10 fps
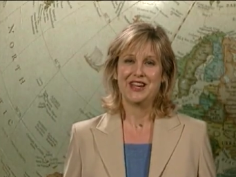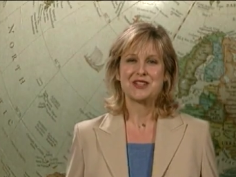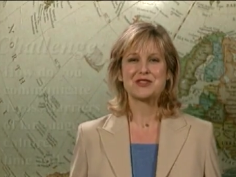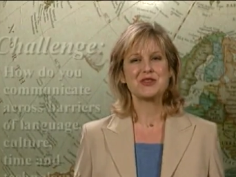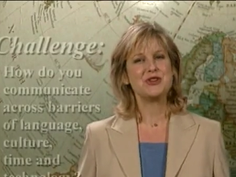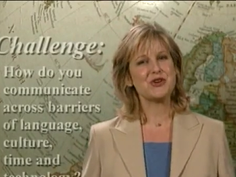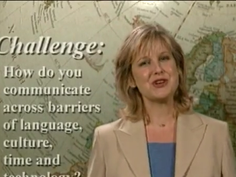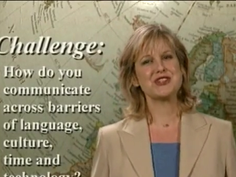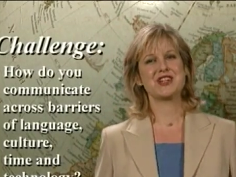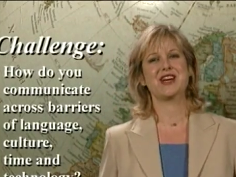So
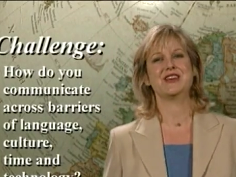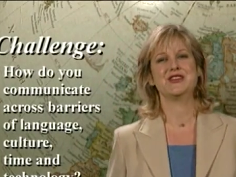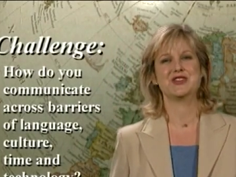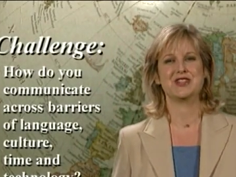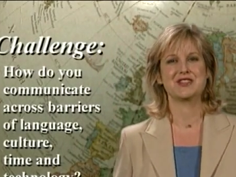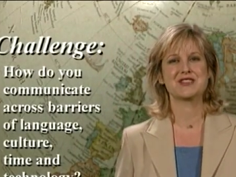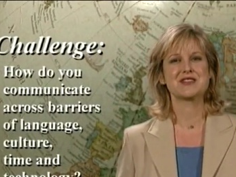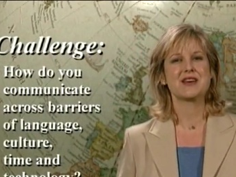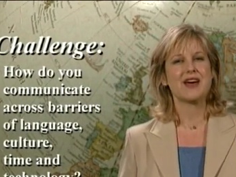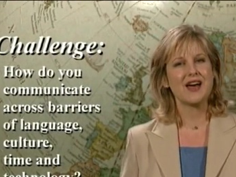your challenge
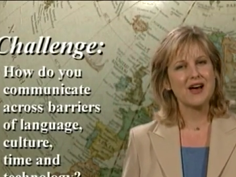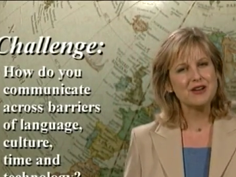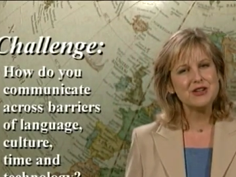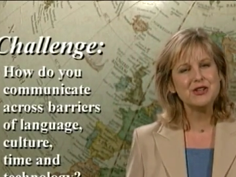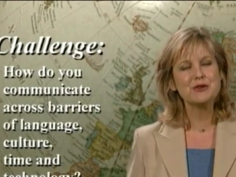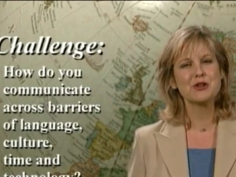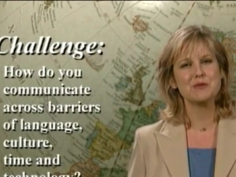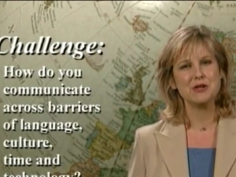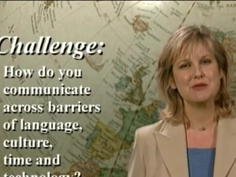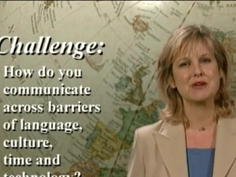is, how do you
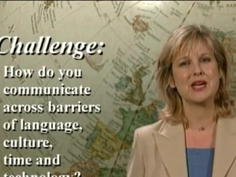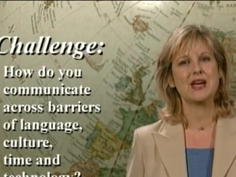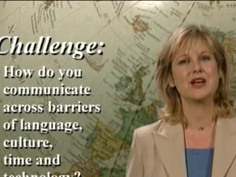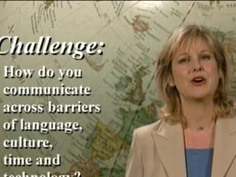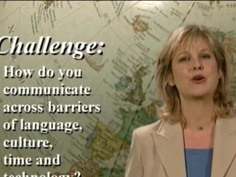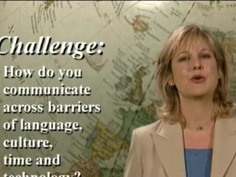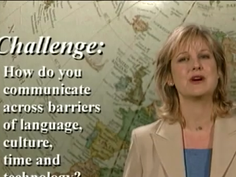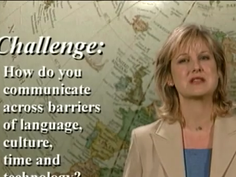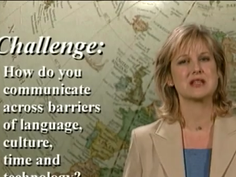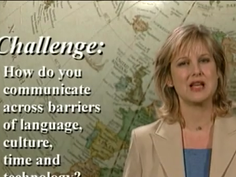communicate
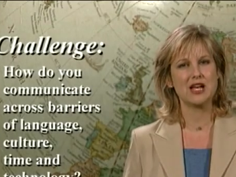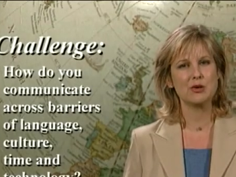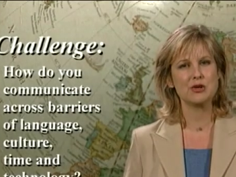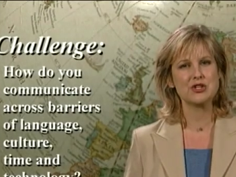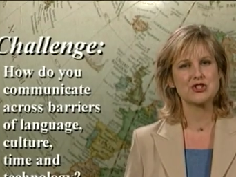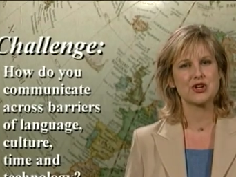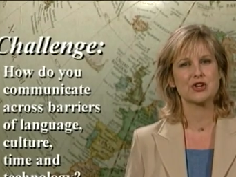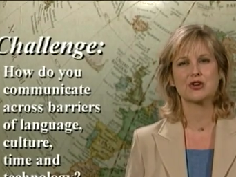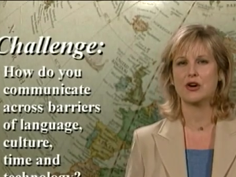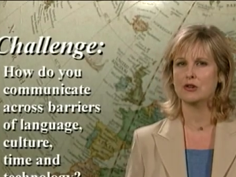across language,
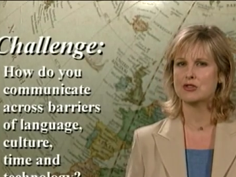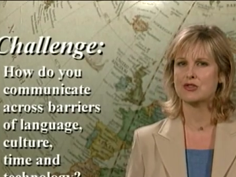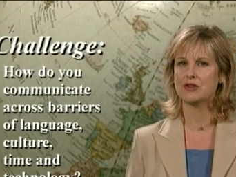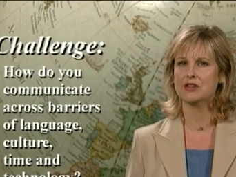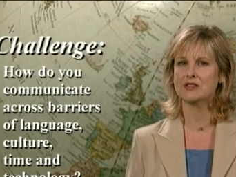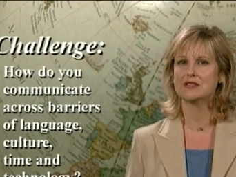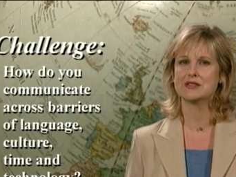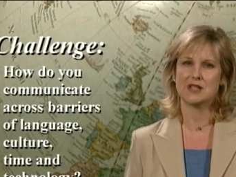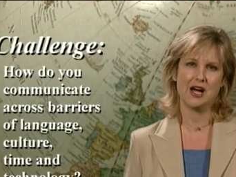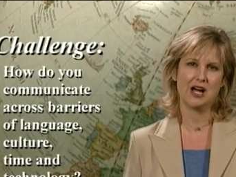cultural,
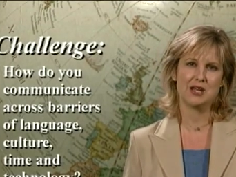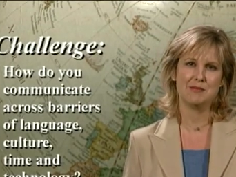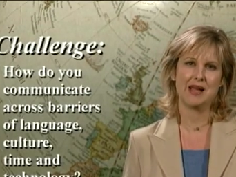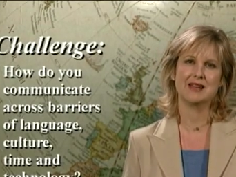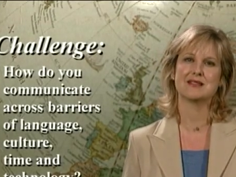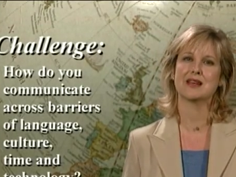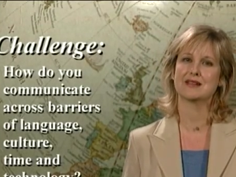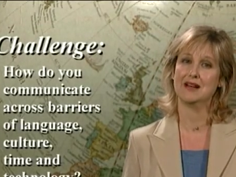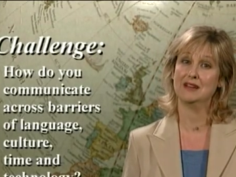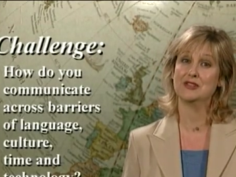time, and
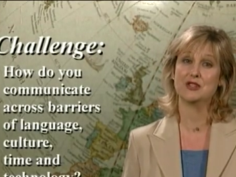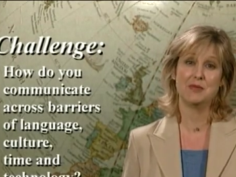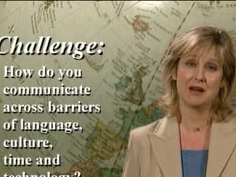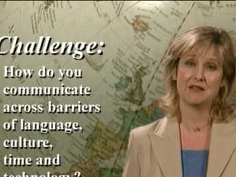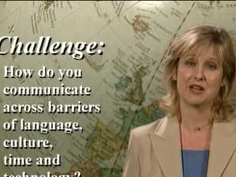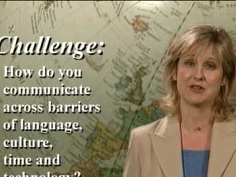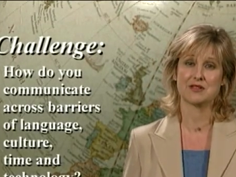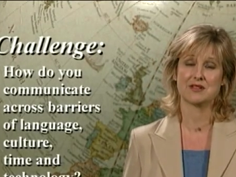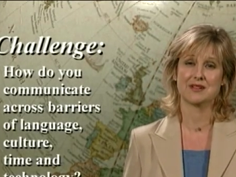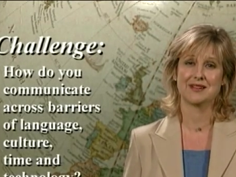technology
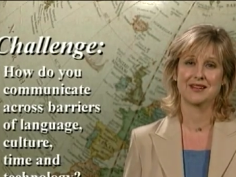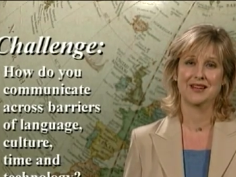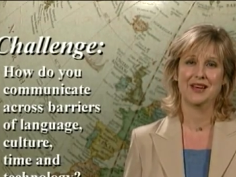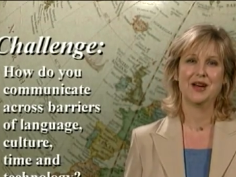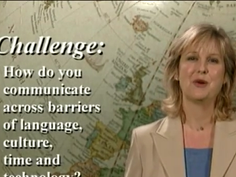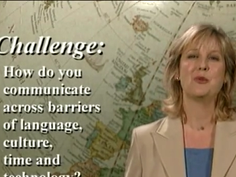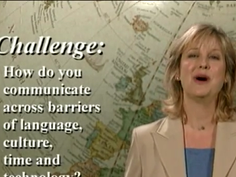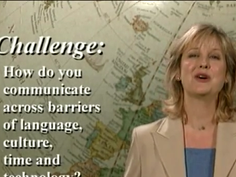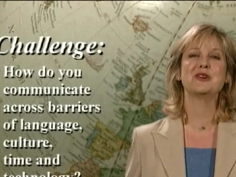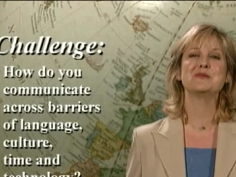barriers?
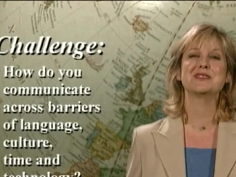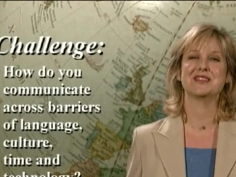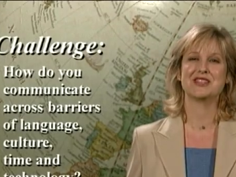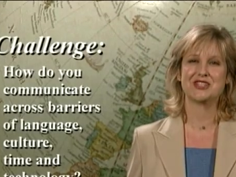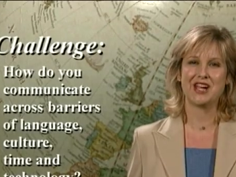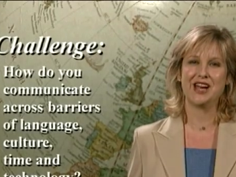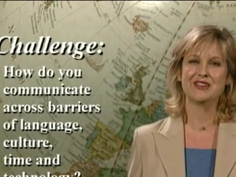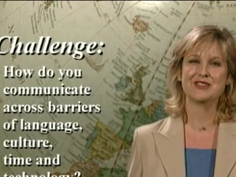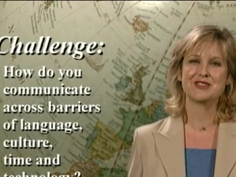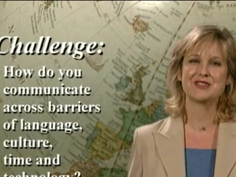Welcome to the
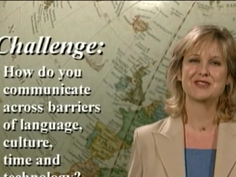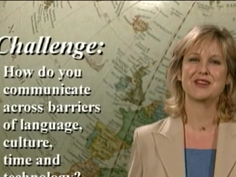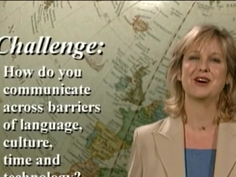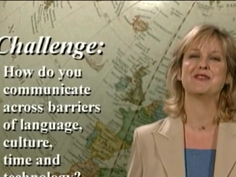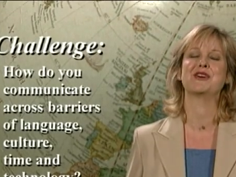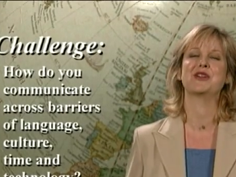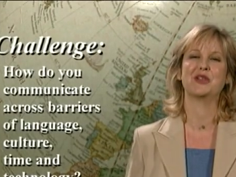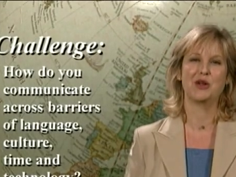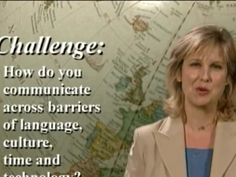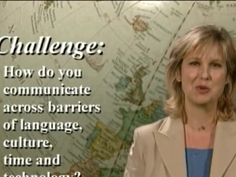challenges of the
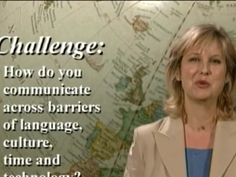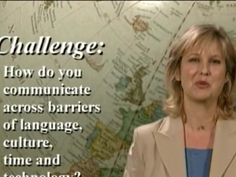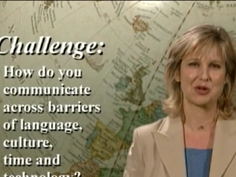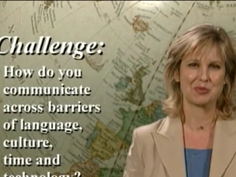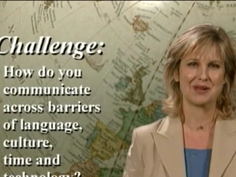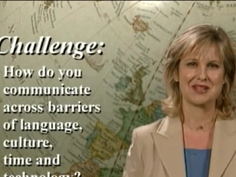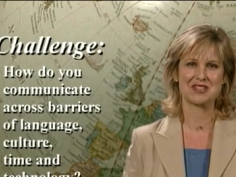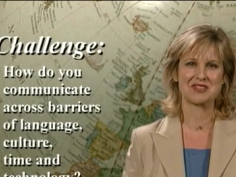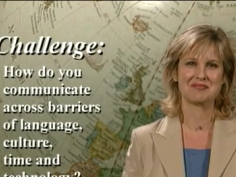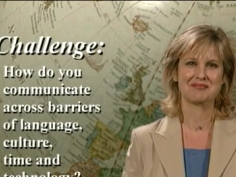global workplace.